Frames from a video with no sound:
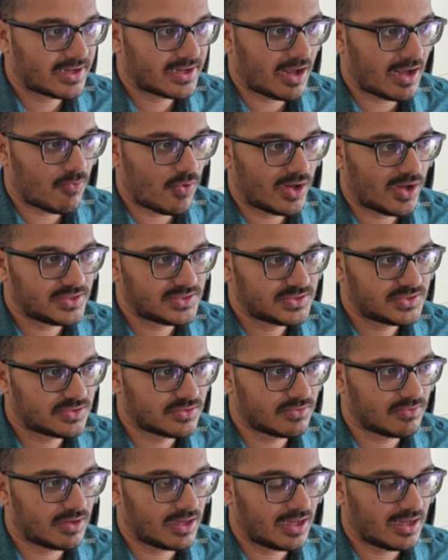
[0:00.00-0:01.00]
wants
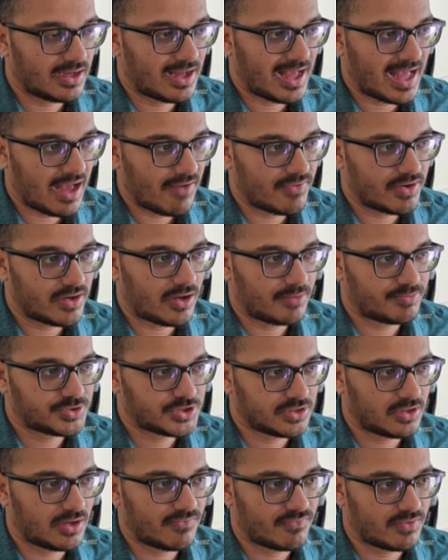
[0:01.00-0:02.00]
to have an option
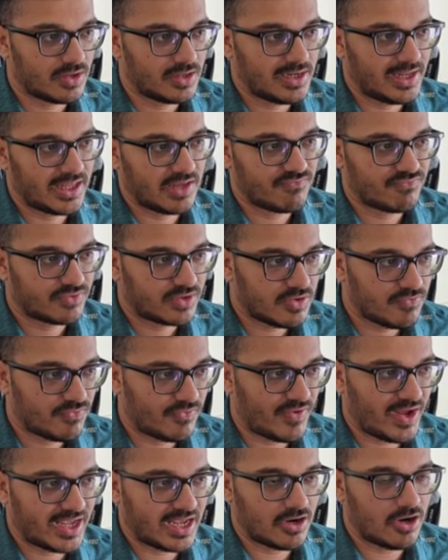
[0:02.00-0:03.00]
of, like, if
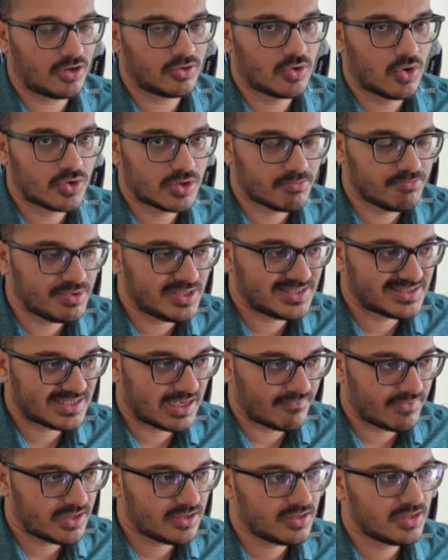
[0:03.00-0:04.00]
I cannot go to
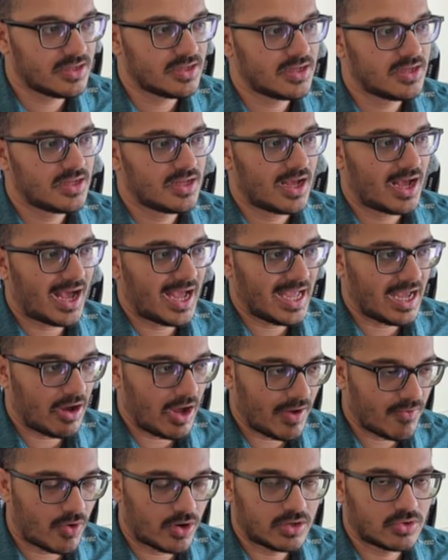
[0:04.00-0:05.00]
b7, I
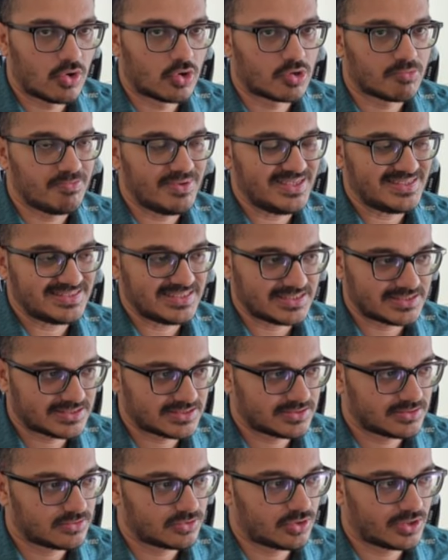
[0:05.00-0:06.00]
want to go to
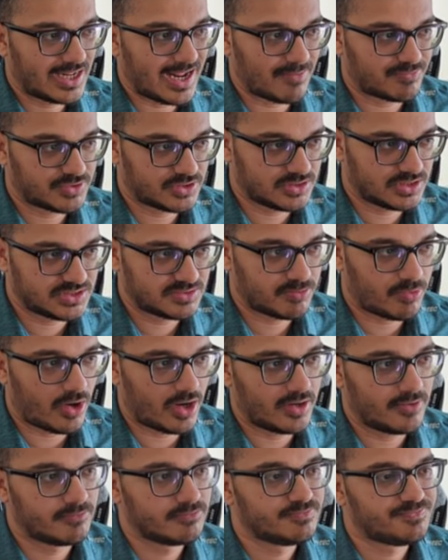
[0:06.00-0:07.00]
b6 to capture this pawn.
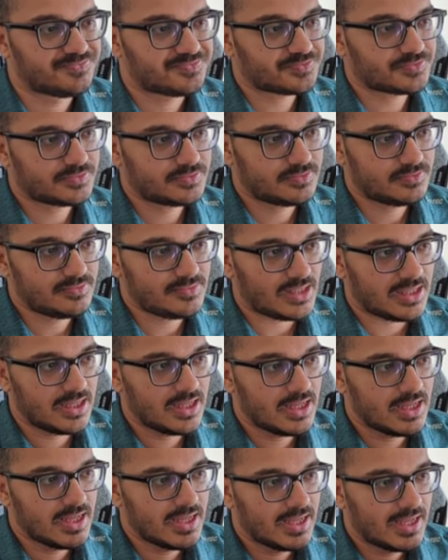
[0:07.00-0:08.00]

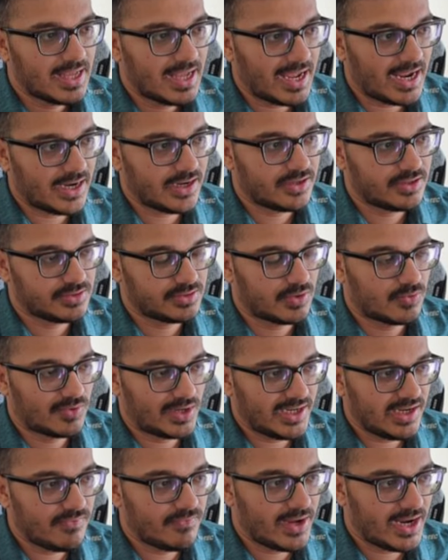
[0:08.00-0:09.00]
And the
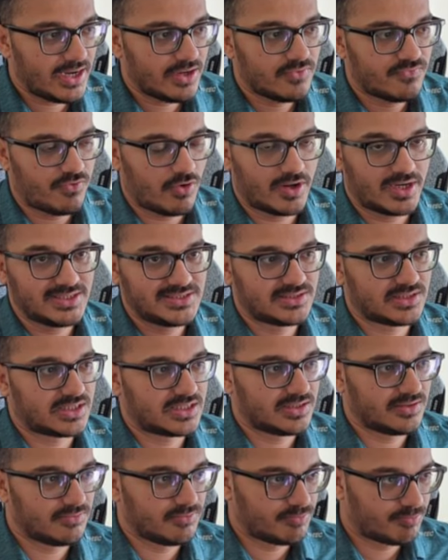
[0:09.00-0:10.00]
only way for us to
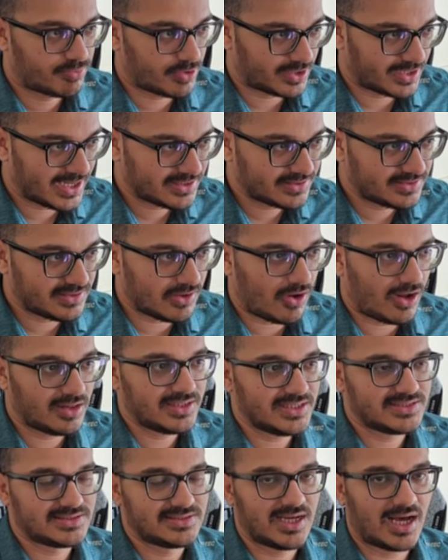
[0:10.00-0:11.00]
protect all
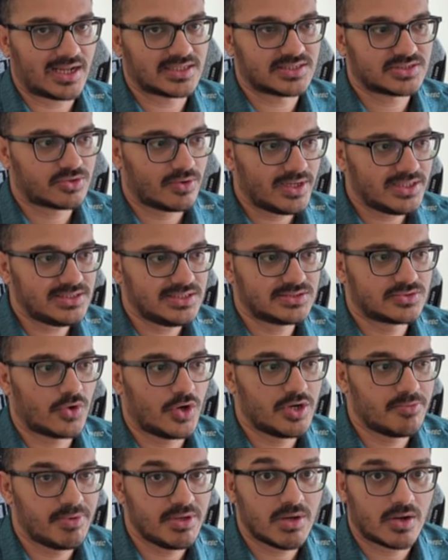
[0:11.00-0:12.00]
these dark squares is going to
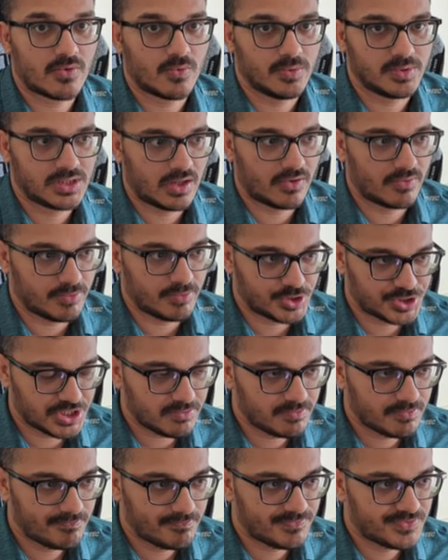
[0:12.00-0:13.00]
be our bishop.
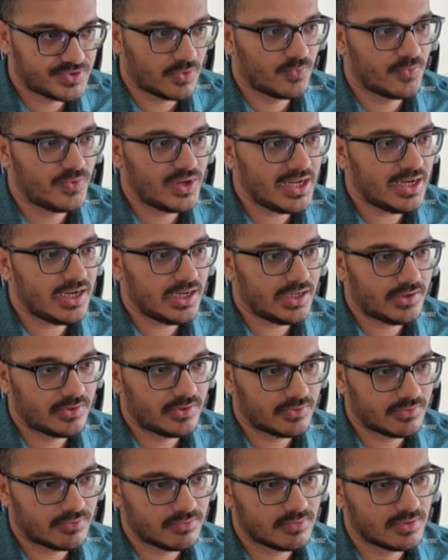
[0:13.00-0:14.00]
So we need
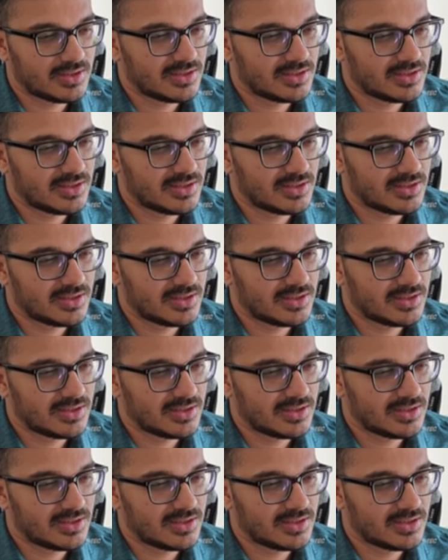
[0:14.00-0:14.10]
to